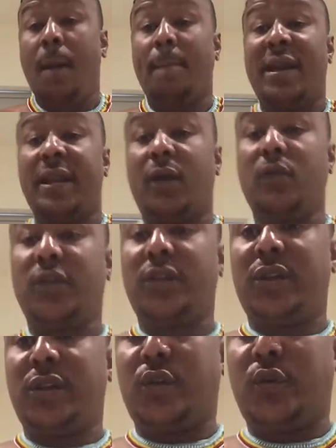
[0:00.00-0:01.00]
But now to
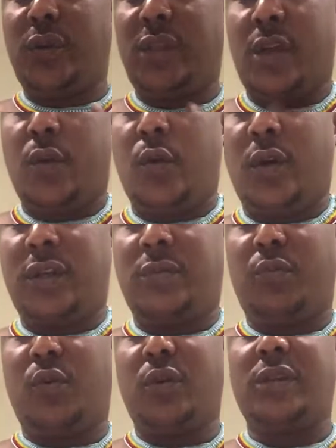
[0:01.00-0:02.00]
reduce the knot,
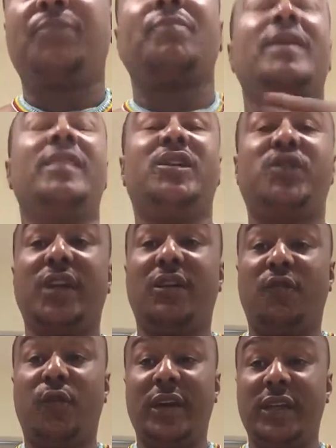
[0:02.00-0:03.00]
because the trick
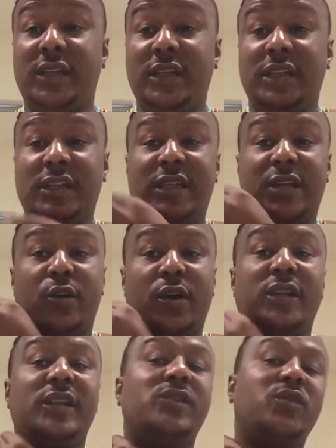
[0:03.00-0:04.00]
for it is the
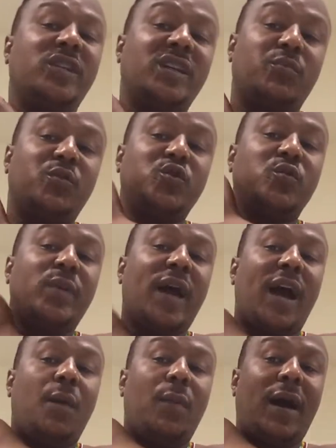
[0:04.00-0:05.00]
knot, it's not supposed to be
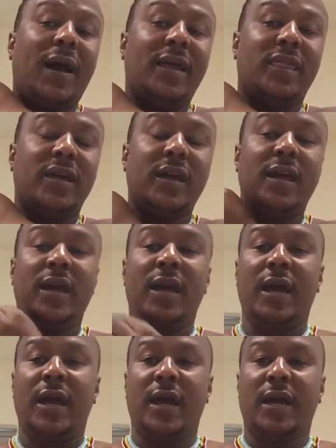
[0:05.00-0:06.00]
up high there.
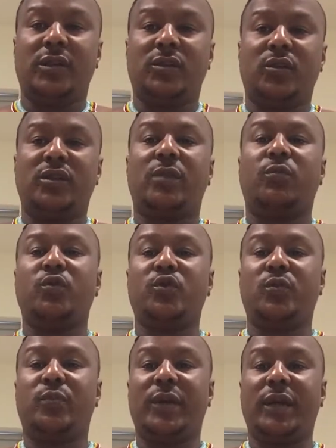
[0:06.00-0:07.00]
It's not supposed
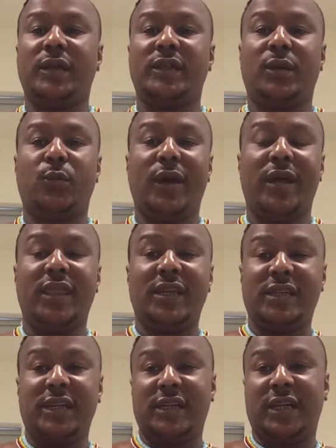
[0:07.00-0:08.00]
to be somewhere at the
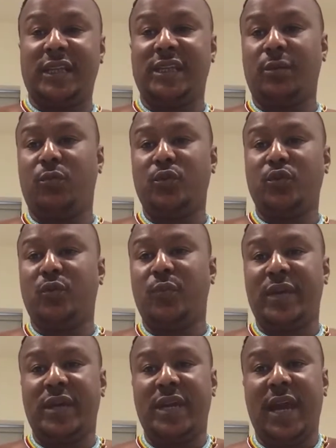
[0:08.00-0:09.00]
center. It's supposed to
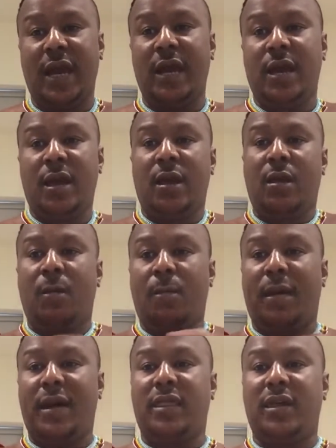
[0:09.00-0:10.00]
be here
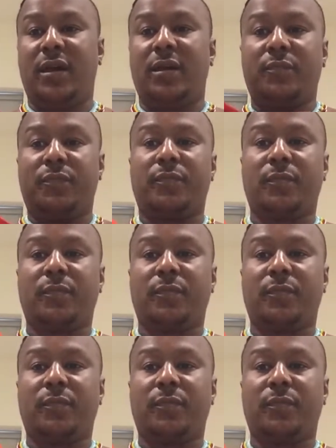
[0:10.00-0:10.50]
by the,